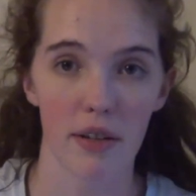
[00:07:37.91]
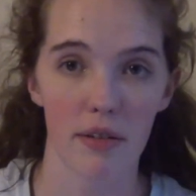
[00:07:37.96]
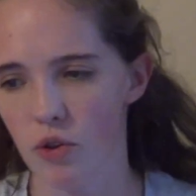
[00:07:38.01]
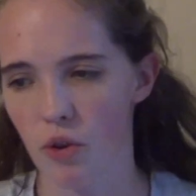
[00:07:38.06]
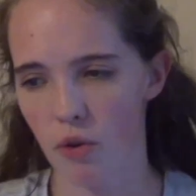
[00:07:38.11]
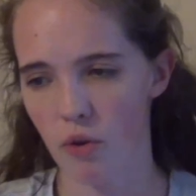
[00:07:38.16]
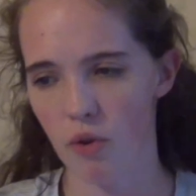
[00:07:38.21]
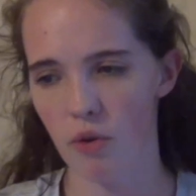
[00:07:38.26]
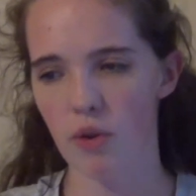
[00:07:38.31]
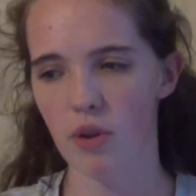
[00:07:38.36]

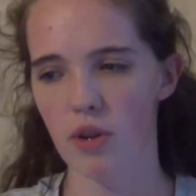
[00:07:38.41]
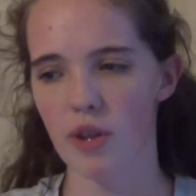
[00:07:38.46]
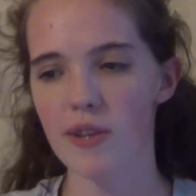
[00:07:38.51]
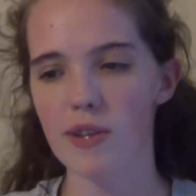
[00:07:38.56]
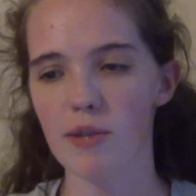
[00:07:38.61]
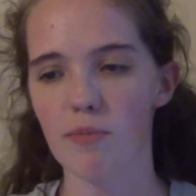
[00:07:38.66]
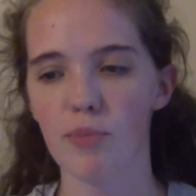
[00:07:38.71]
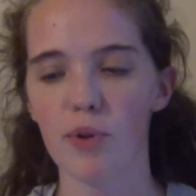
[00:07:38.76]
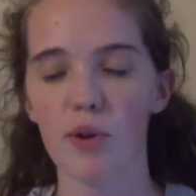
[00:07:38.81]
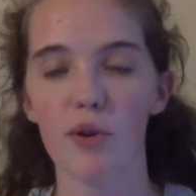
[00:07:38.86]
So
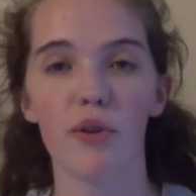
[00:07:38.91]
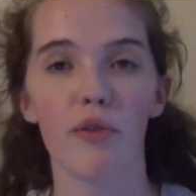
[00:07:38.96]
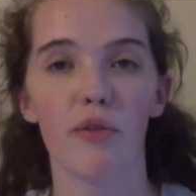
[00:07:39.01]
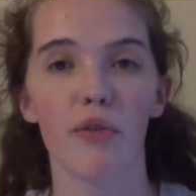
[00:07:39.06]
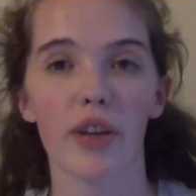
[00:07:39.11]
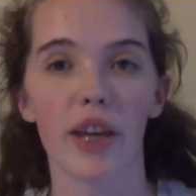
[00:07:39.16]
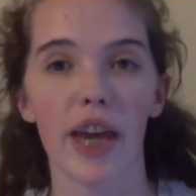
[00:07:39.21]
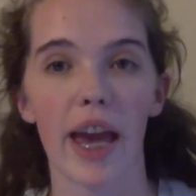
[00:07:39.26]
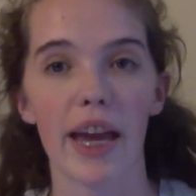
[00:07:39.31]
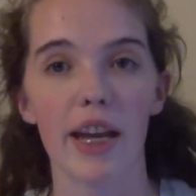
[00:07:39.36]
this
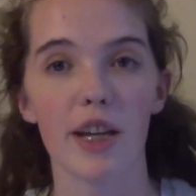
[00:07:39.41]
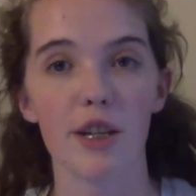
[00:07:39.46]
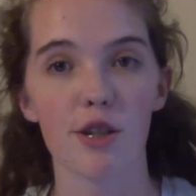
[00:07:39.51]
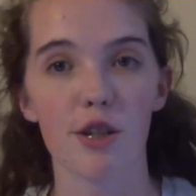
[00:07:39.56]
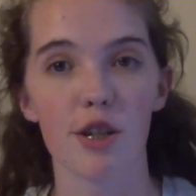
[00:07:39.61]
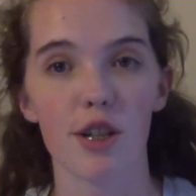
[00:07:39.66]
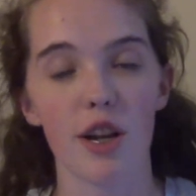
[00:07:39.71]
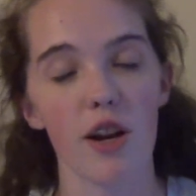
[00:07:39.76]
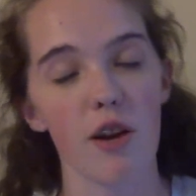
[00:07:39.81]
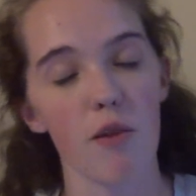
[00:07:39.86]

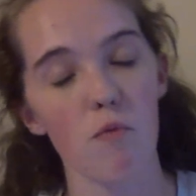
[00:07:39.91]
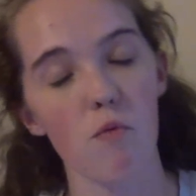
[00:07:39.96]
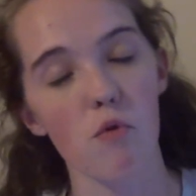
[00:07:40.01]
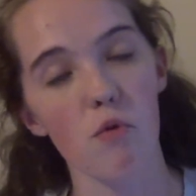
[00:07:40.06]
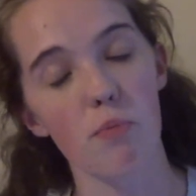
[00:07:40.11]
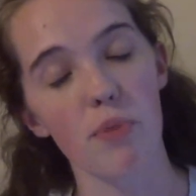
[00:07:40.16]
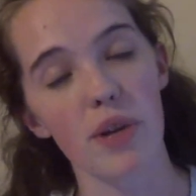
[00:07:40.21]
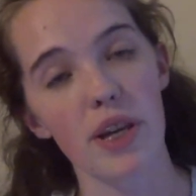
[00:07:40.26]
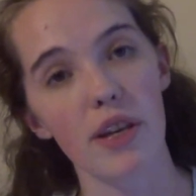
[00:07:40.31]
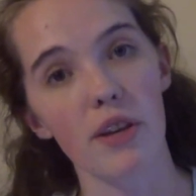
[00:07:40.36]
purification
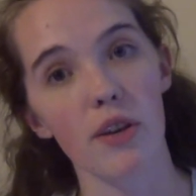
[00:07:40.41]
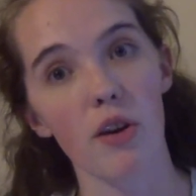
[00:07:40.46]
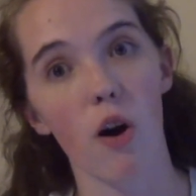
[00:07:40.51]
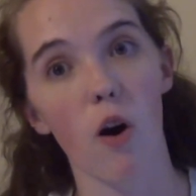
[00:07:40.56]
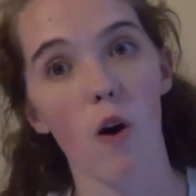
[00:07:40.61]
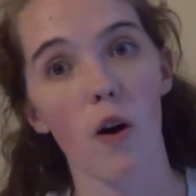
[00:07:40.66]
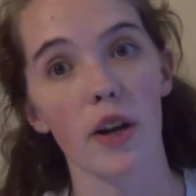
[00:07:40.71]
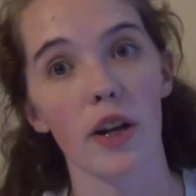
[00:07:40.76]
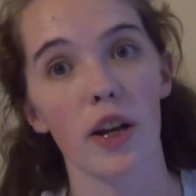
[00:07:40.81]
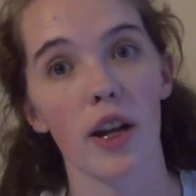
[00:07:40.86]
will be
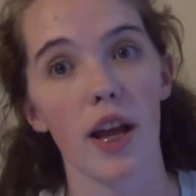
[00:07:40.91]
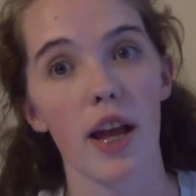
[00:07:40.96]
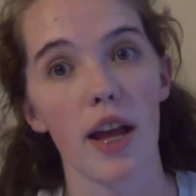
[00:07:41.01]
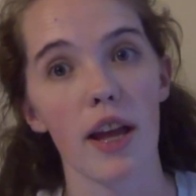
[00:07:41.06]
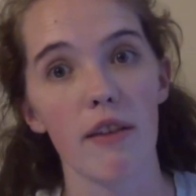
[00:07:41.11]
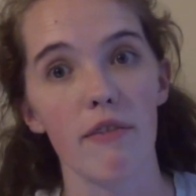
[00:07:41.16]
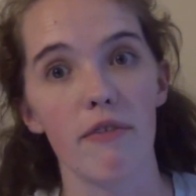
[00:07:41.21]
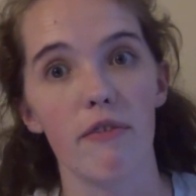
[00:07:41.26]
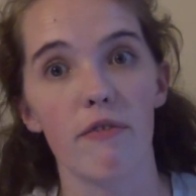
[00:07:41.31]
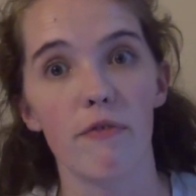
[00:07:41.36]
on
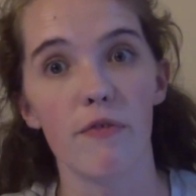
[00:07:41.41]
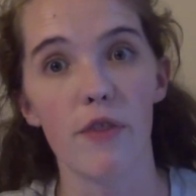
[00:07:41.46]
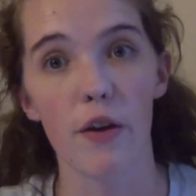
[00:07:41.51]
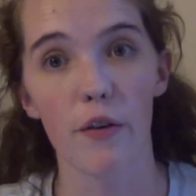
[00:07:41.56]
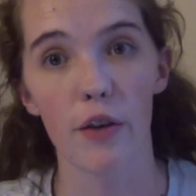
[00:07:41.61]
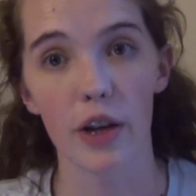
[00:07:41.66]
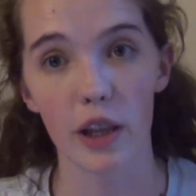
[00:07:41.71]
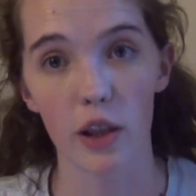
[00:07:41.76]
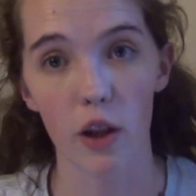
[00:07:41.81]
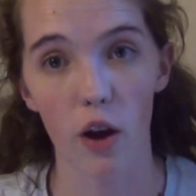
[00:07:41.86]
a
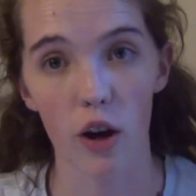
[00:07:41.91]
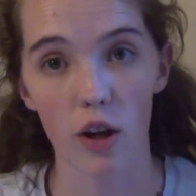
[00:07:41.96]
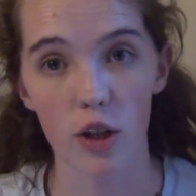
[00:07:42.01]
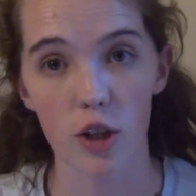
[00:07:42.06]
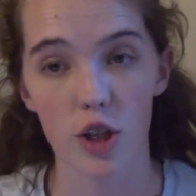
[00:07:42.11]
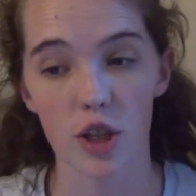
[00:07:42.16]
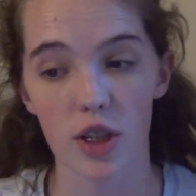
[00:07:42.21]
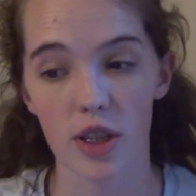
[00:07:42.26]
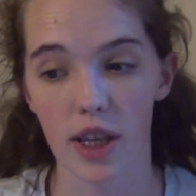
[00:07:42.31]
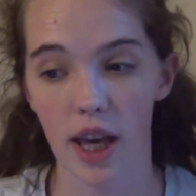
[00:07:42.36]
very
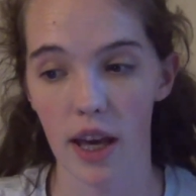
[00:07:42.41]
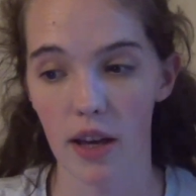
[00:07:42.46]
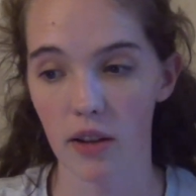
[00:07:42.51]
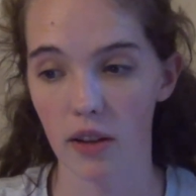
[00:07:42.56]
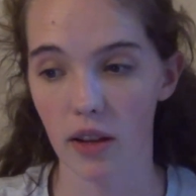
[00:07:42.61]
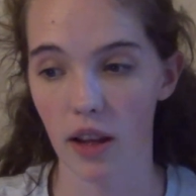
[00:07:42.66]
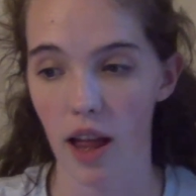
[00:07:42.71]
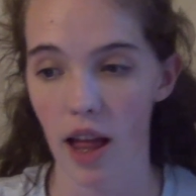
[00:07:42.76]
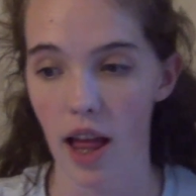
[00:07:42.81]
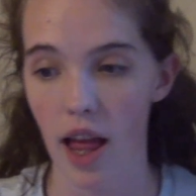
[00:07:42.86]
large
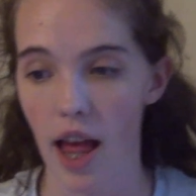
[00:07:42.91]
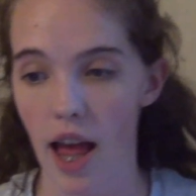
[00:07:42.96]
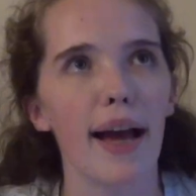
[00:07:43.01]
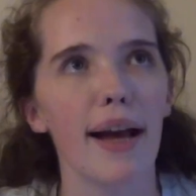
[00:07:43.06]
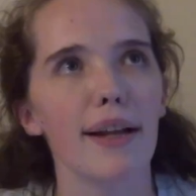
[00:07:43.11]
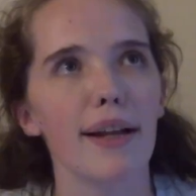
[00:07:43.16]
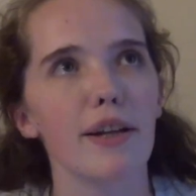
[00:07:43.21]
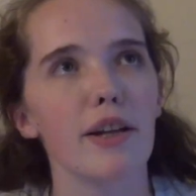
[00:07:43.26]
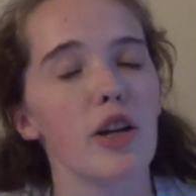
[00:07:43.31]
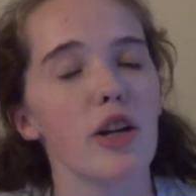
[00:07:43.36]
scale,
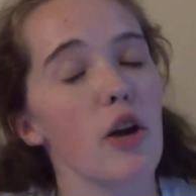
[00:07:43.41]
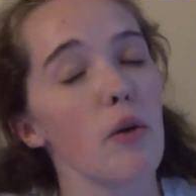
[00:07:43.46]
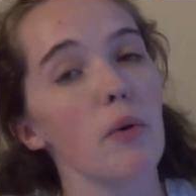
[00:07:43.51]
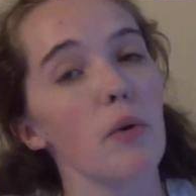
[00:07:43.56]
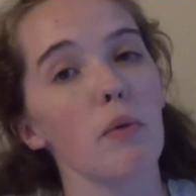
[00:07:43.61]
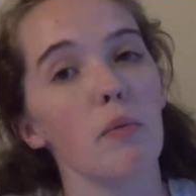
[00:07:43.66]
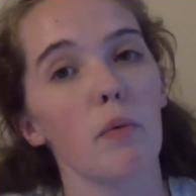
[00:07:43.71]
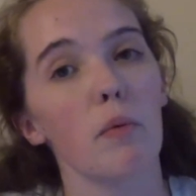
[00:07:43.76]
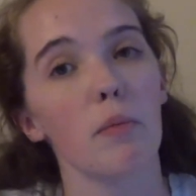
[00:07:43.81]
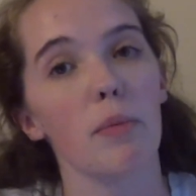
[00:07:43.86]
and no
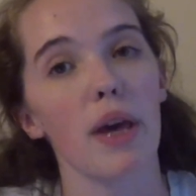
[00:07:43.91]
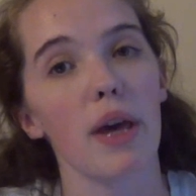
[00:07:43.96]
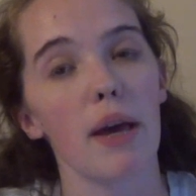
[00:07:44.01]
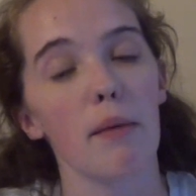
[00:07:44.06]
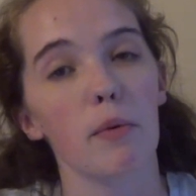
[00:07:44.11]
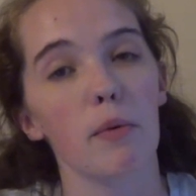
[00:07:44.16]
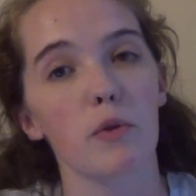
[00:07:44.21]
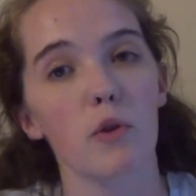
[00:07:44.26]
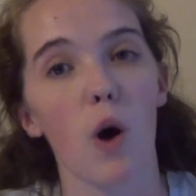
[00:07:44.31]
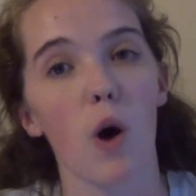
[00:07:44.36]
one will be
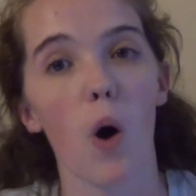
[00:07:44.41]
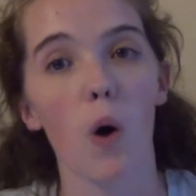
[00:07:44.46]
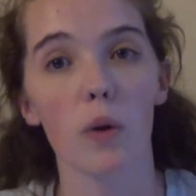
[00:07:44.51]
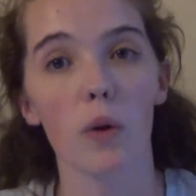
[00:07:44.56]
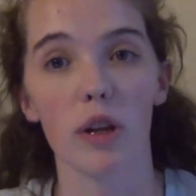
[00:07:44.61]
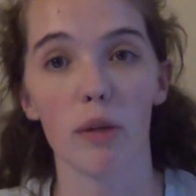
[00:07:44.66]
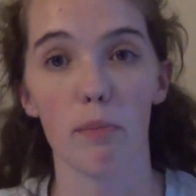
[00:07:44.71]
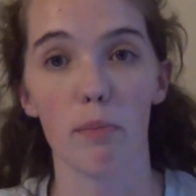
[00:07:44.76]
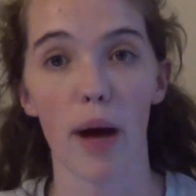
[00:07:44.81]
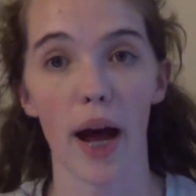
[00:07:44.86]
able to
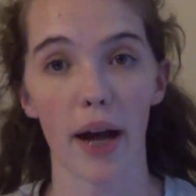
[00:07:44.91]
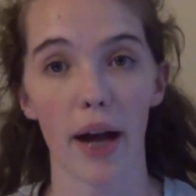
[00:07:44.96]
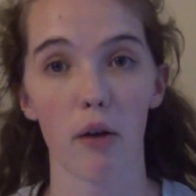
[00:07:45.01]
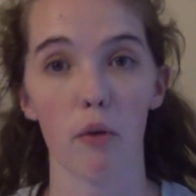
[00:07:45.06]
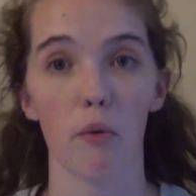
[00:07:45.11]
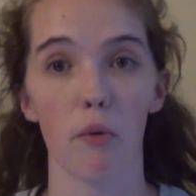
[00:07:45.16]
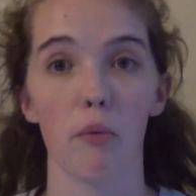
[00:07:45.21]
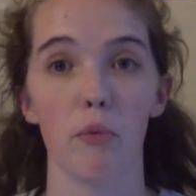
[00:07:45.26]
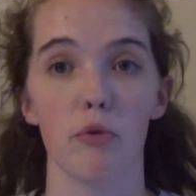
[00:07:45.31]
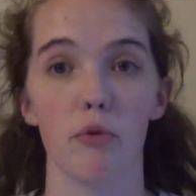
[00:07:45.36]
hold it back
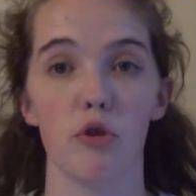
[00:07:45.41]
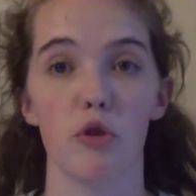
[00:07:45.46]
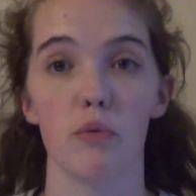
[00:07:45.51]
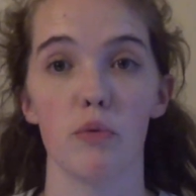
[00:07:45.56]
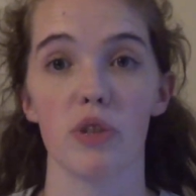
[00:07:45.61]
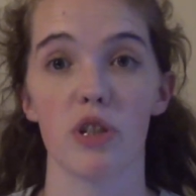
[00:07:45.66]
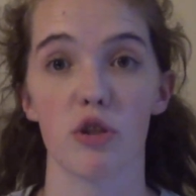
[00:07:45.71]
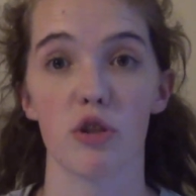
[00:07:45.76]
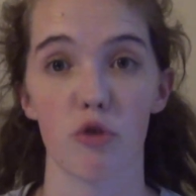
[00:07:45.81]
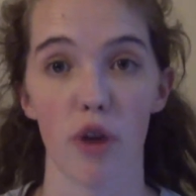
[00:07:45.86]
or to
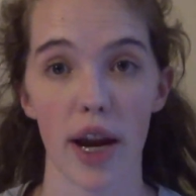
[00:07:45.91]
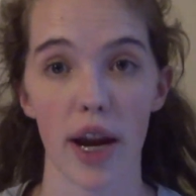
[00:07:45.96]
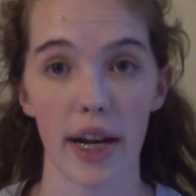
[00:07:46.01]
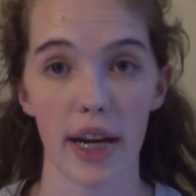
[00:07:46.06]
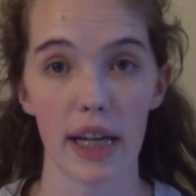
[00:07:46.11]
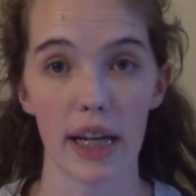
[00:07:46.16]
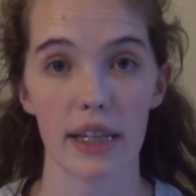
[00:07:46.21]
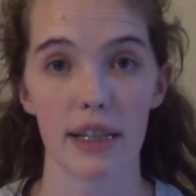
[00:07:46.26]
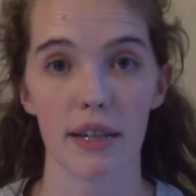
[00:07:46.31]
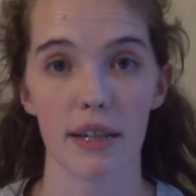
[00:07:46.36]
restrain
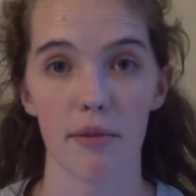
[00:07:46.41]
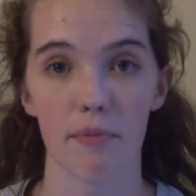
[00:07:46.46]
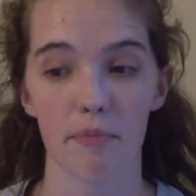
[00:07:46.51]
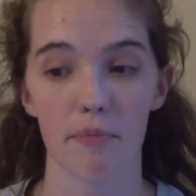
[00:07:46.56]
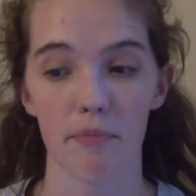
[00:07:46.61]
it.